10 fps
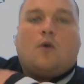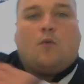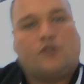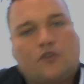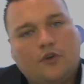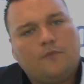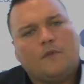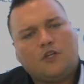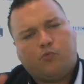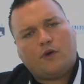What's good?
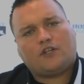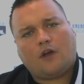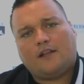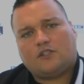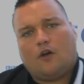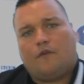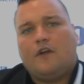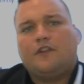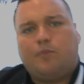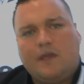It's your boy Charlie
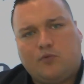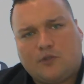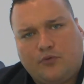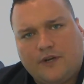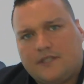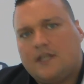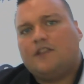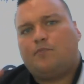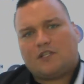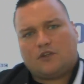Sloth, the People's Prince,
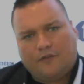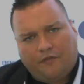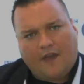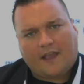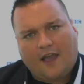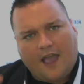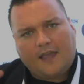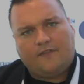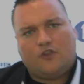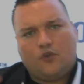the best looking fat guy
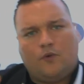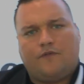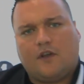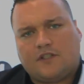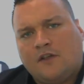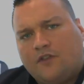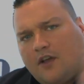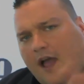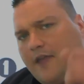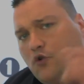in the universe, the
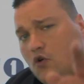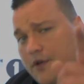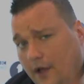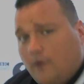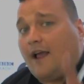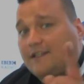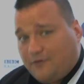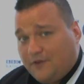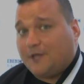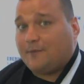guy your girl likes to
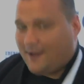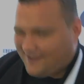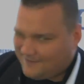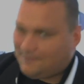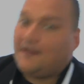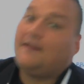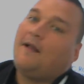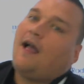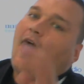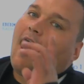think about.
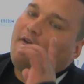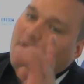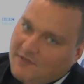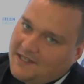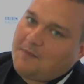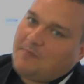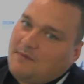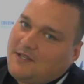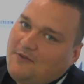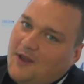Representing
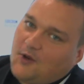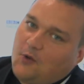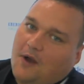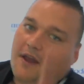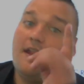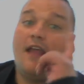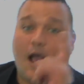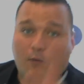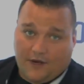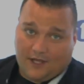BBC Radio 1 and
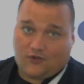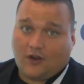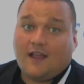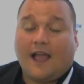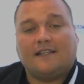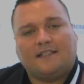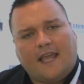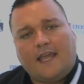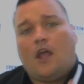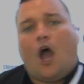1Extra. And
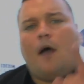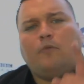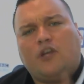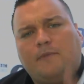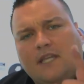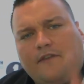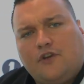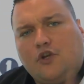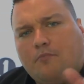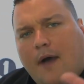today, I'm going to be
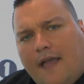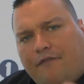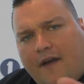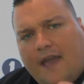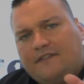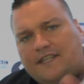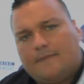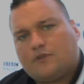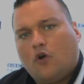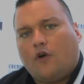giving you my 5
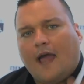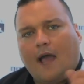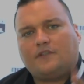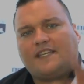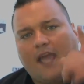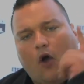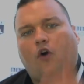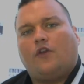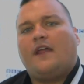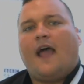tips on how to get
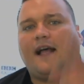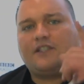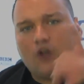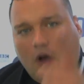on as an